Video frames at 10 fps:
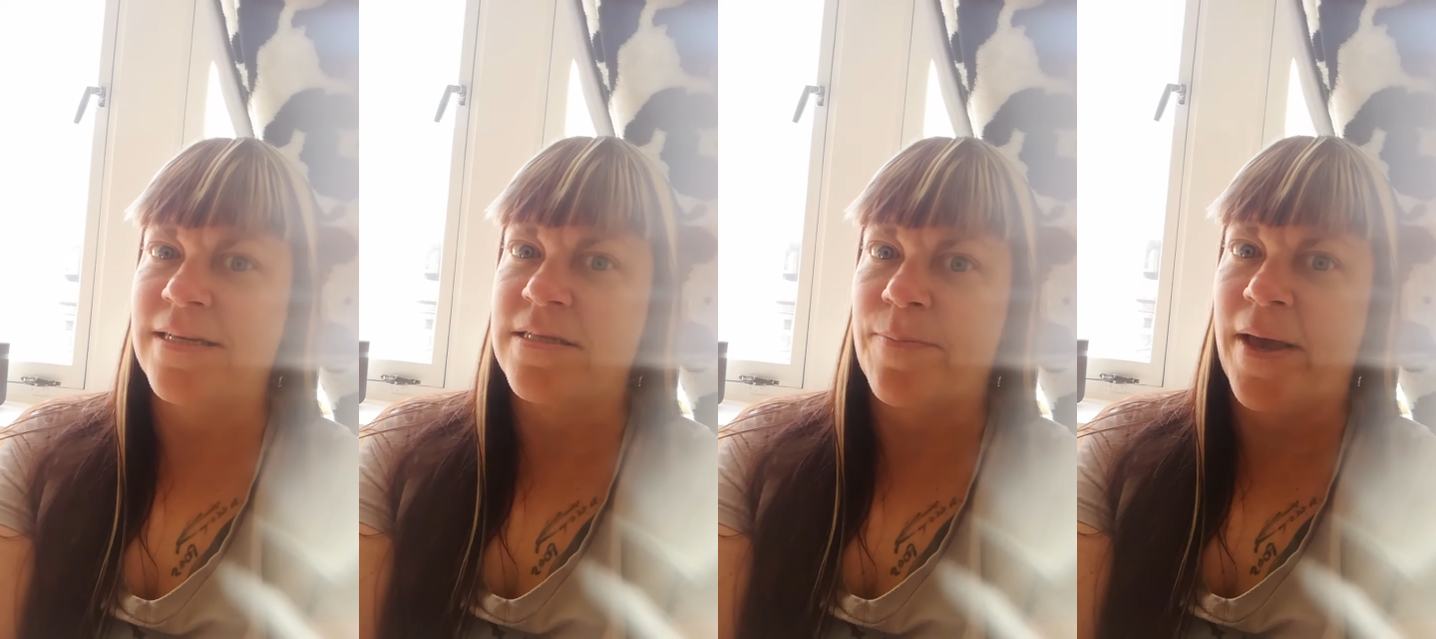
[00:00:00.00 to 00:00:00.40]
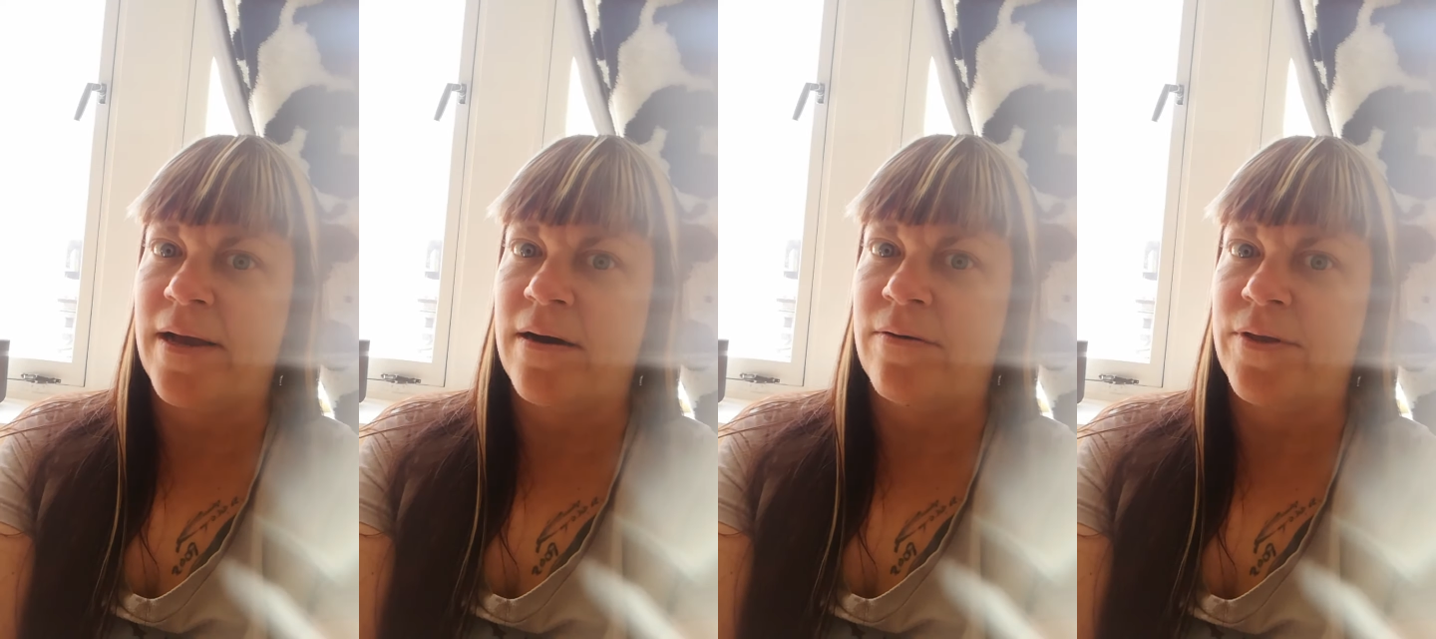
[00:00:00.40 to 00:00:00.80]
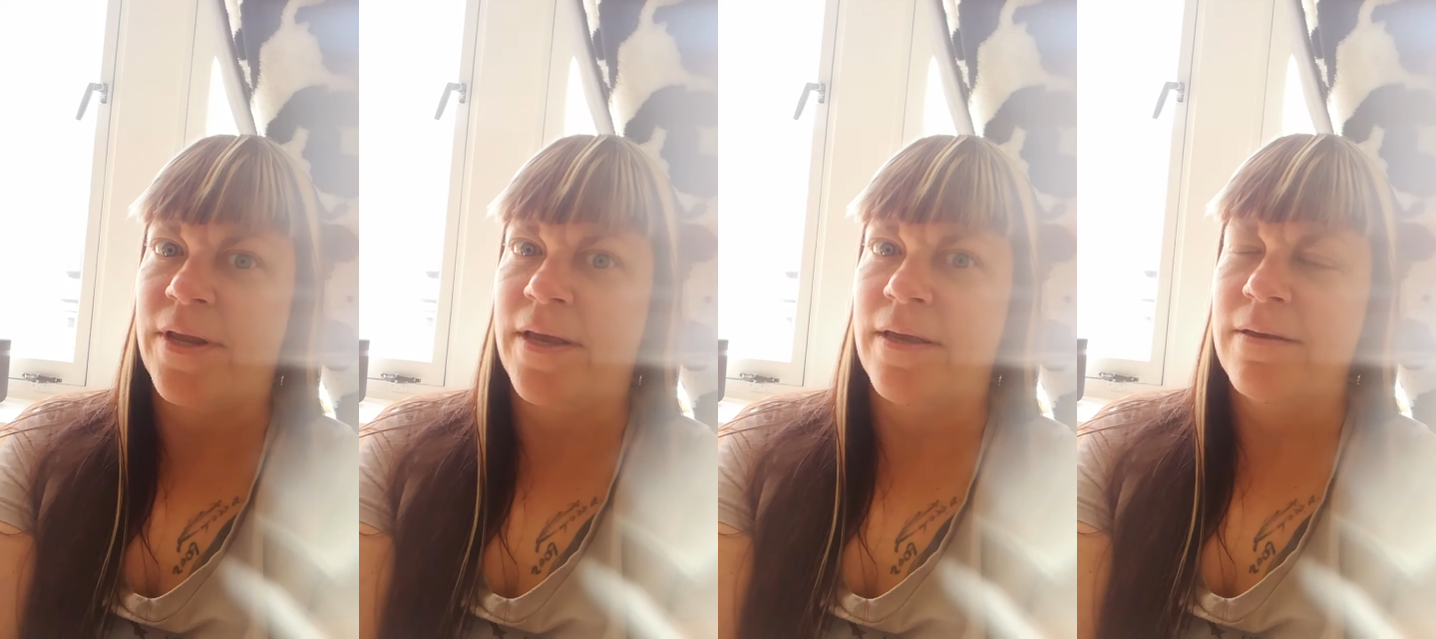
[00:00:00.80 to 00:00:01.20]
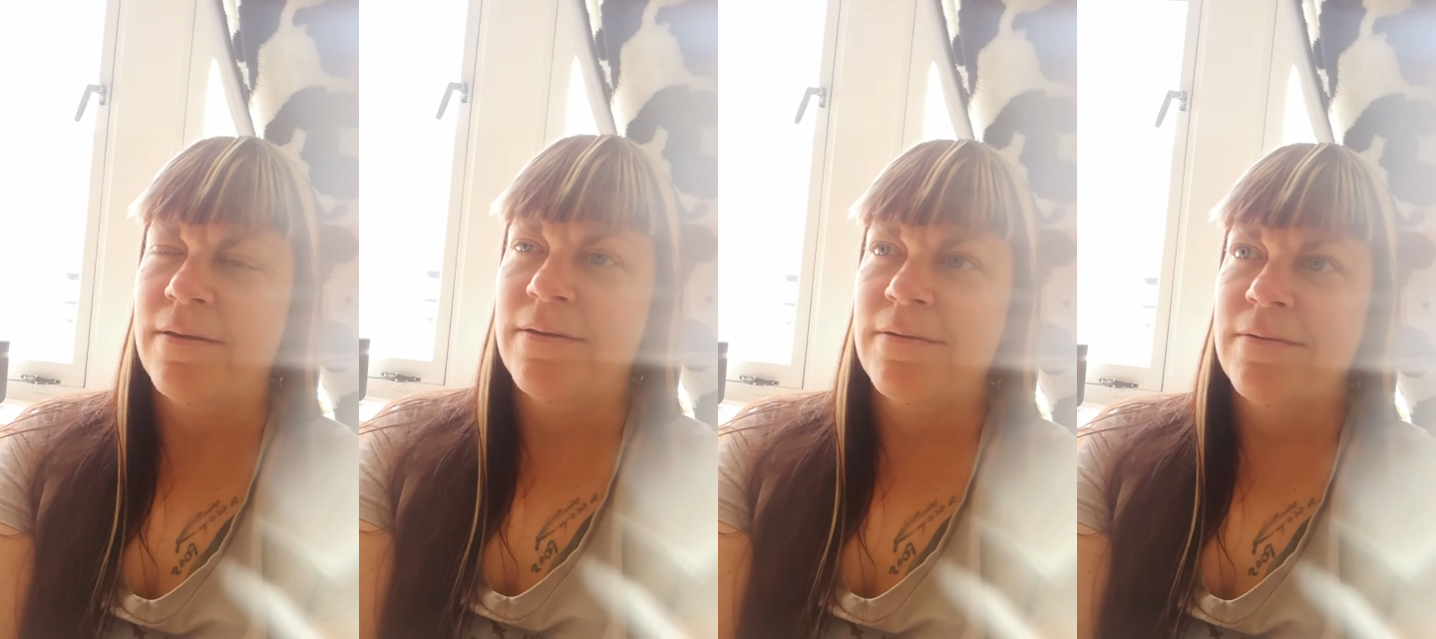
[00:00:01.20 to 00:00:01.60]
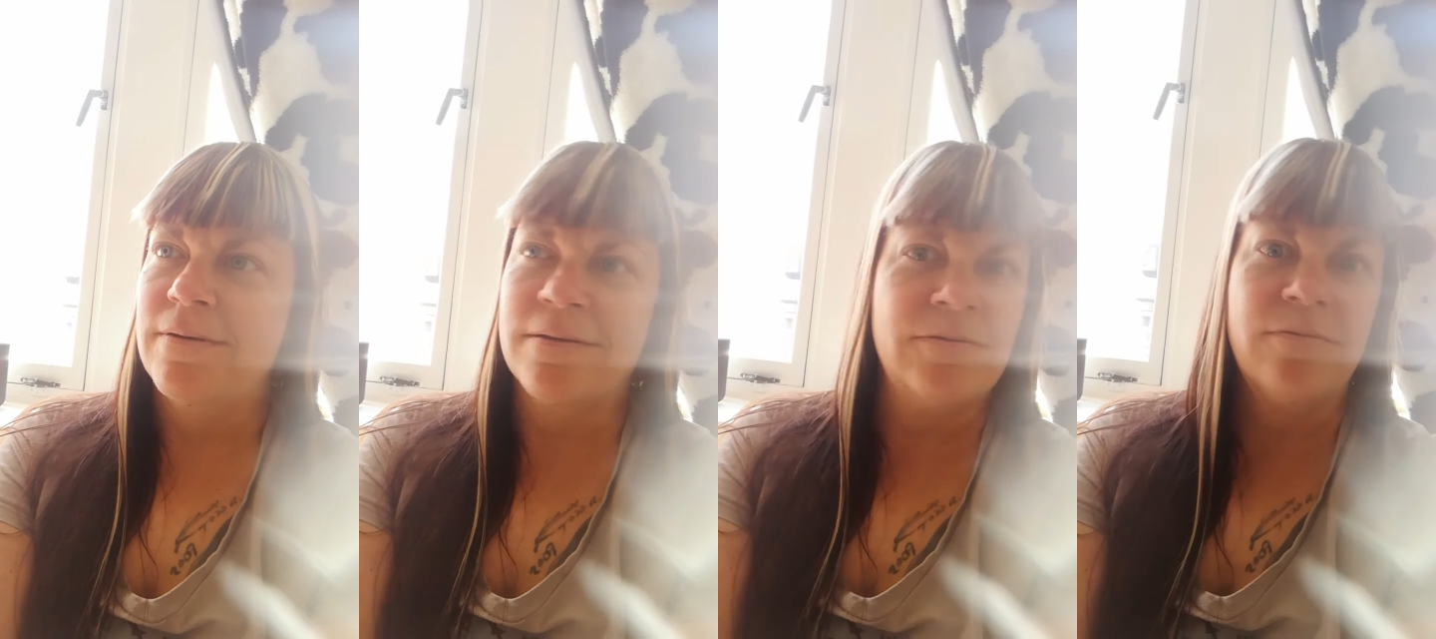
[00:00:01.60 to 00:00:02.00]
is the bank holiday.
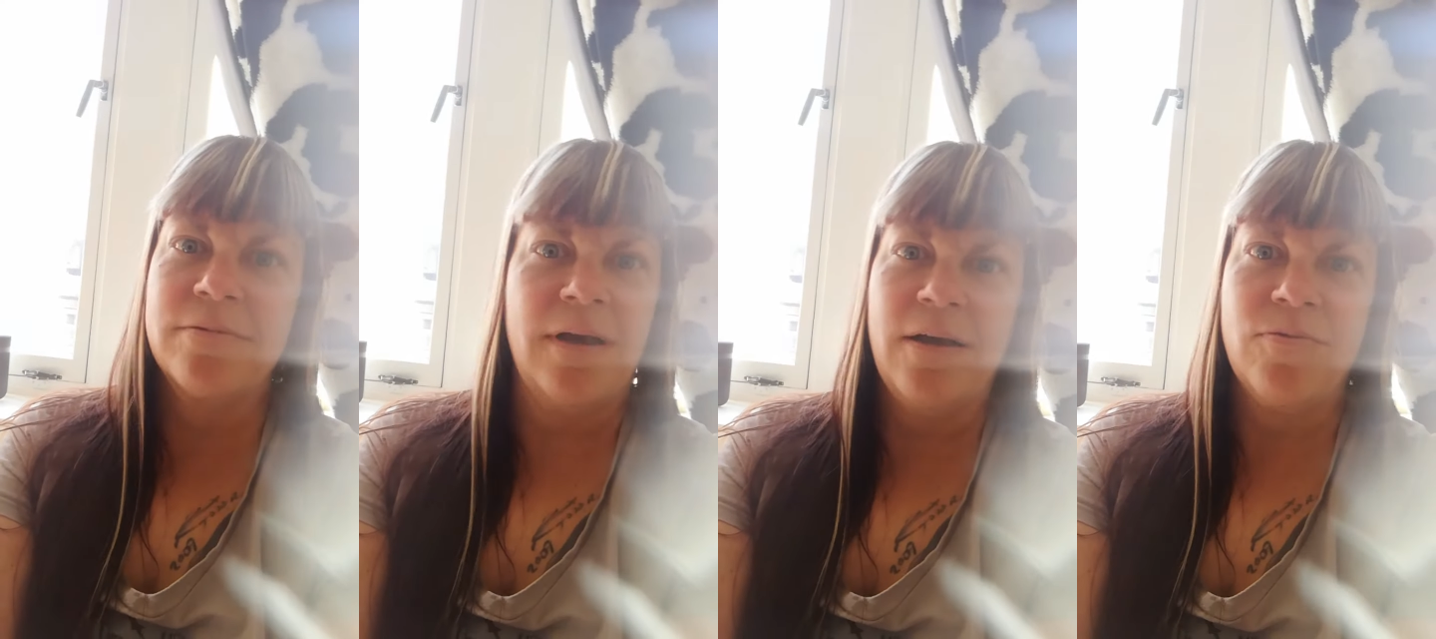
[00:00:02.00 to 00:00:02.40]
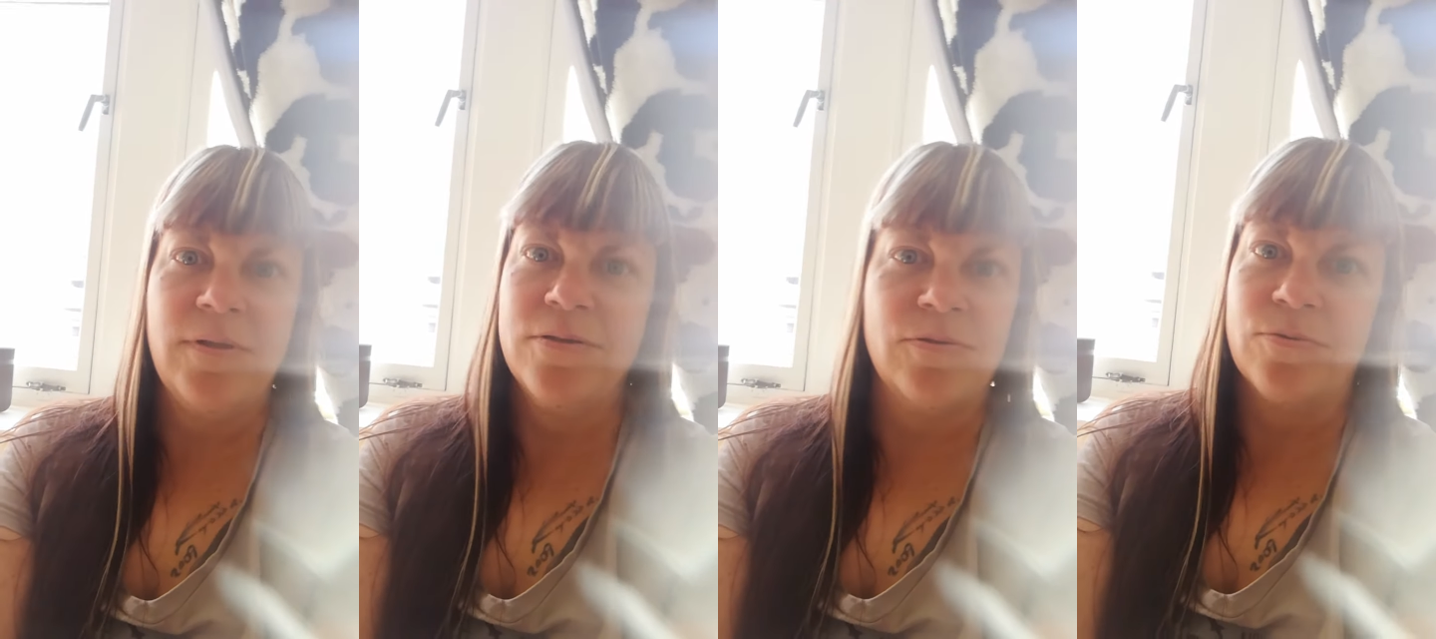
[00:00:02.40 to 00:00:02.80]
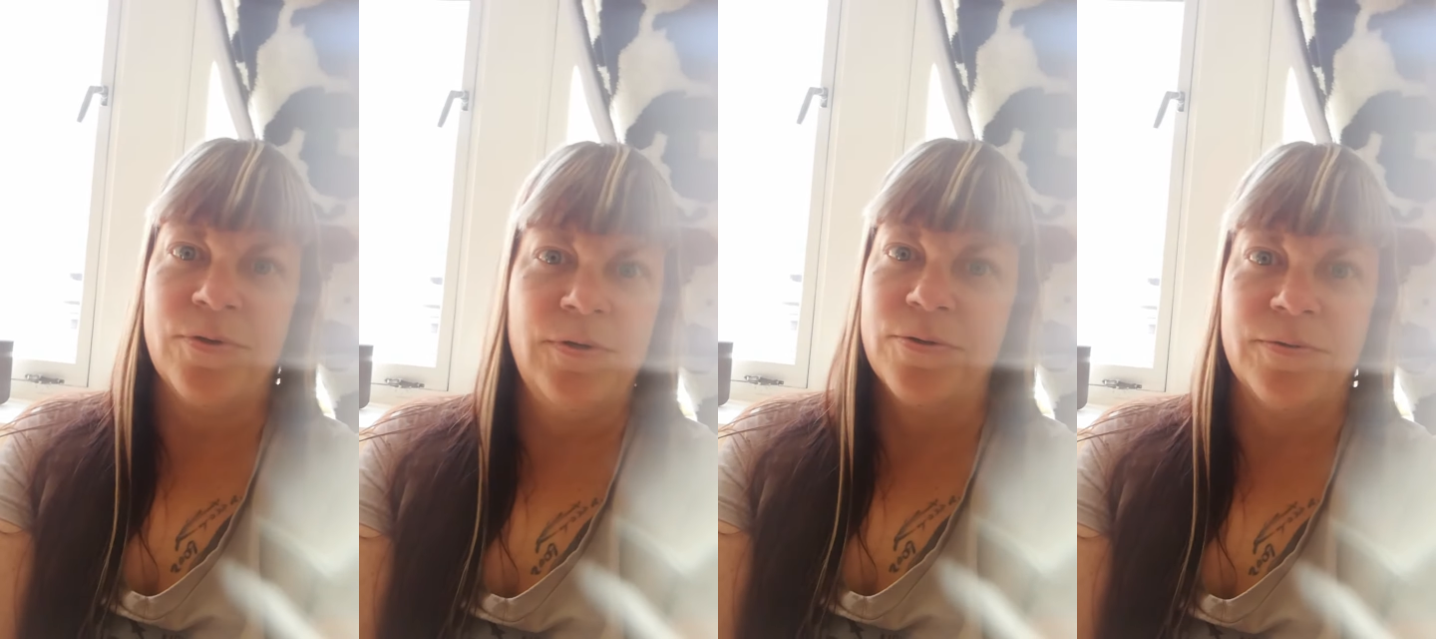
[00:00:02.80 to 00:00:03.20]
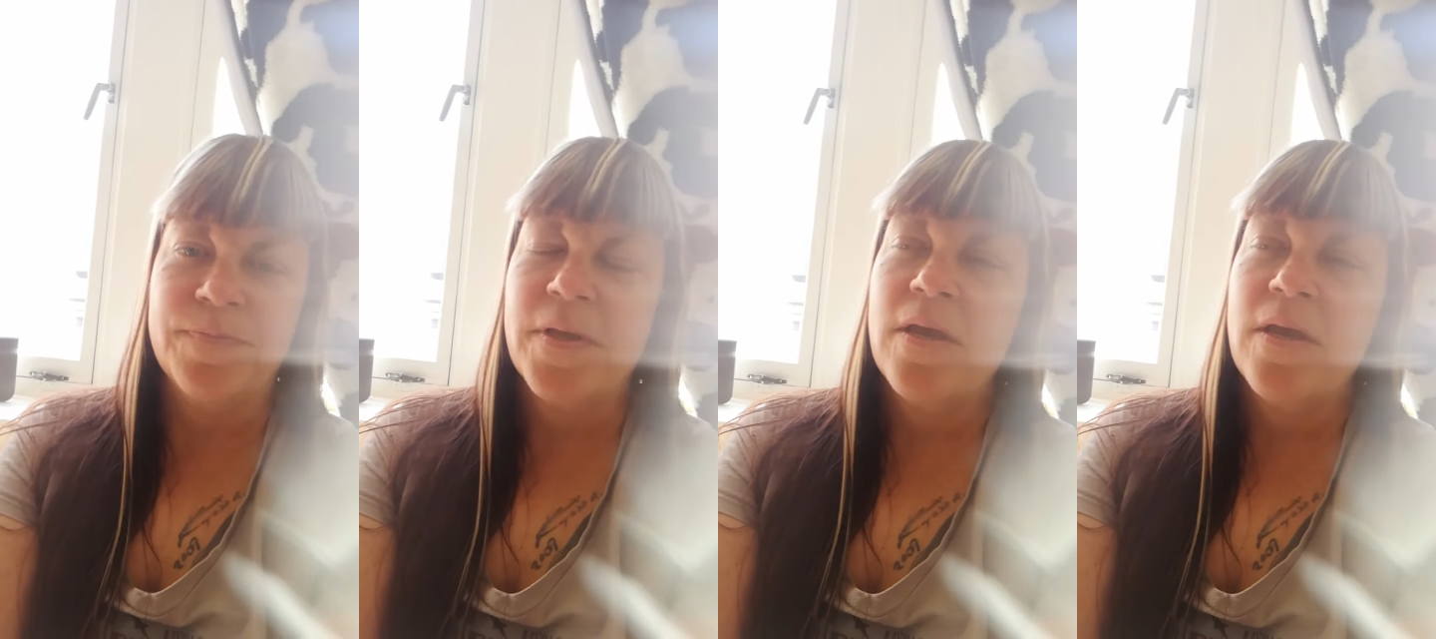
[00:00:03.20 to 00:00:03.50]
I really don't know.